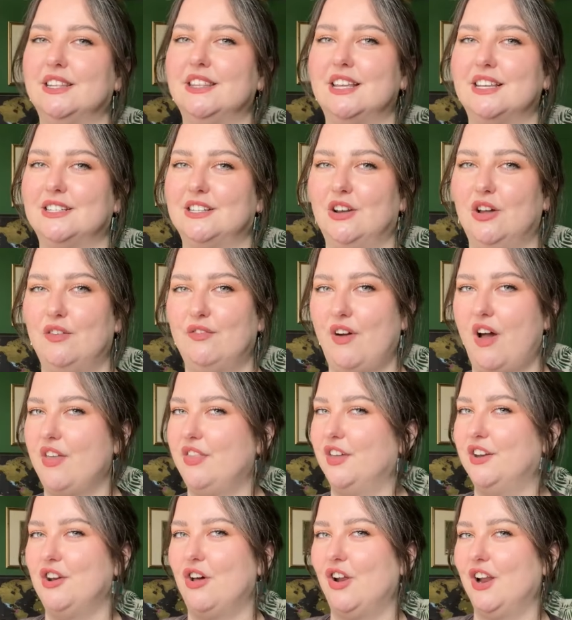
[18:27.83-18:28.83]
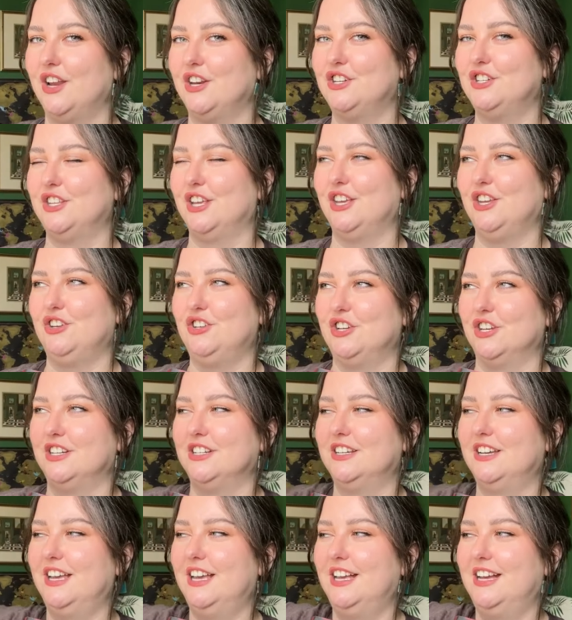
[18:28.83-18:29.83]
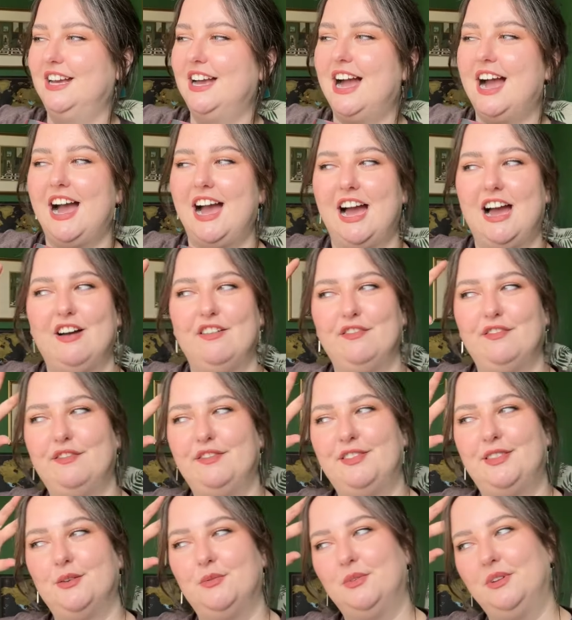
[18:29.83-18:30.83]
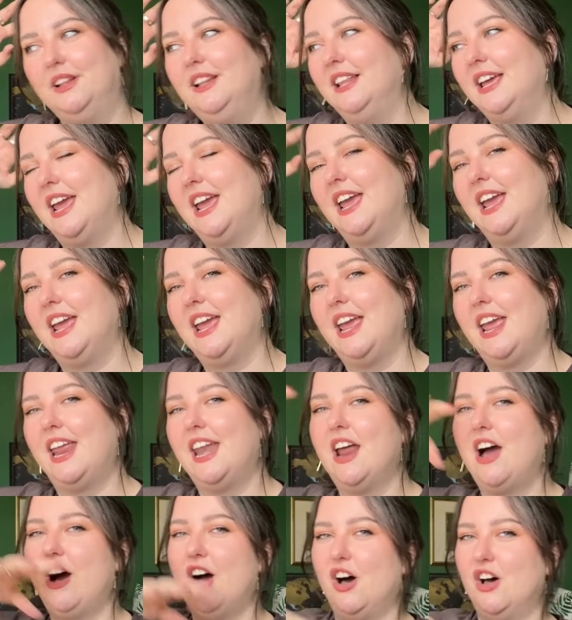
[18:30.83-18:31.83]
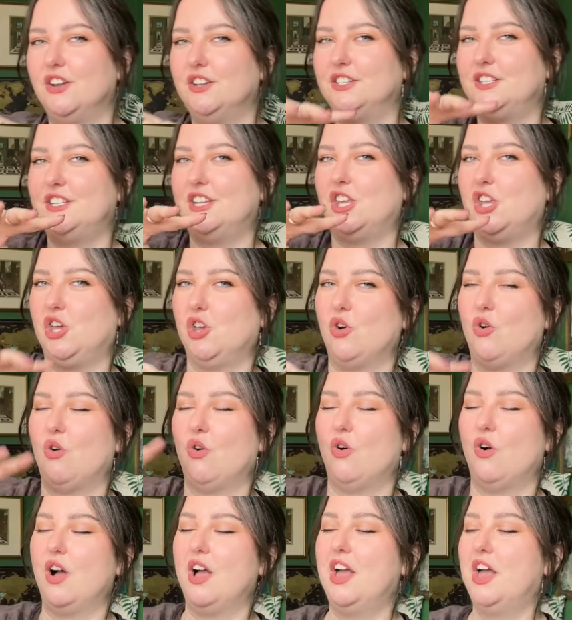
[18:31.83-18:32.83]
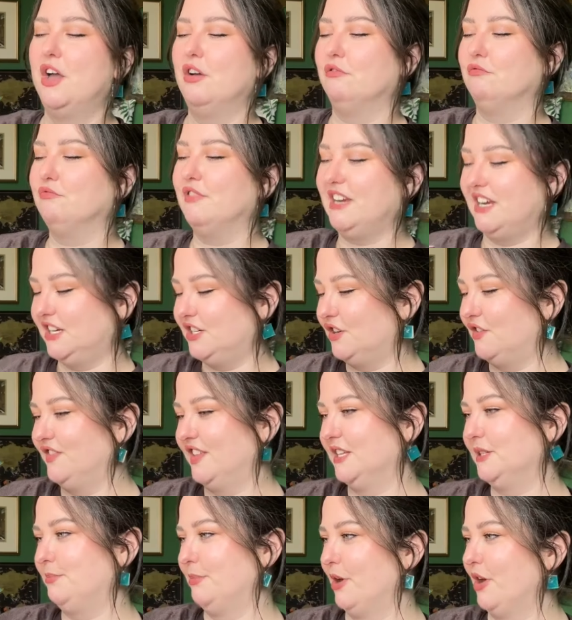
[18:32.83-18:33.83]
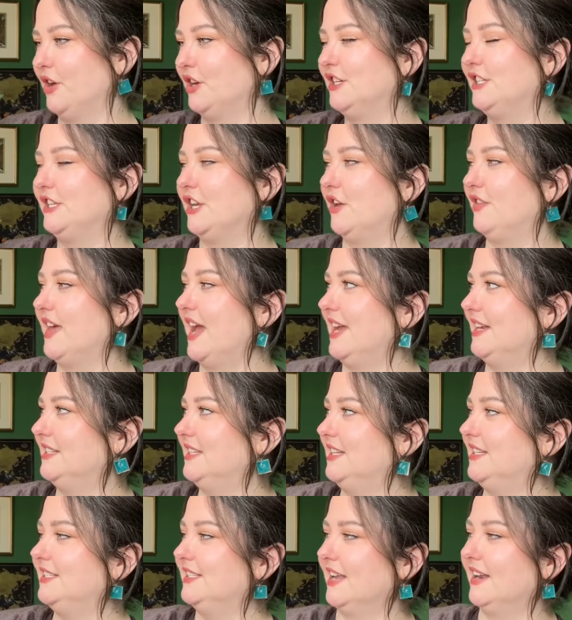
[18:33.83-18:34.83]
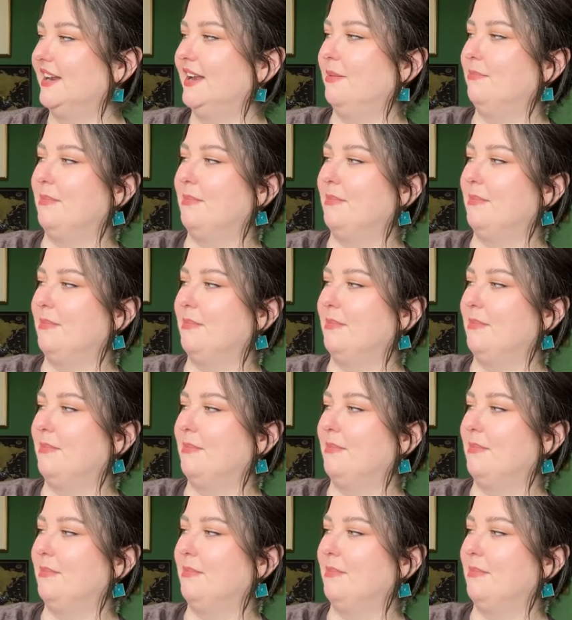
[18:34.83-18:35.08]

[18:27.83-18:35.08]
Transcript: There's a lot of other knowledge that you should have that will enhance your read of this book. So that is The Sunlit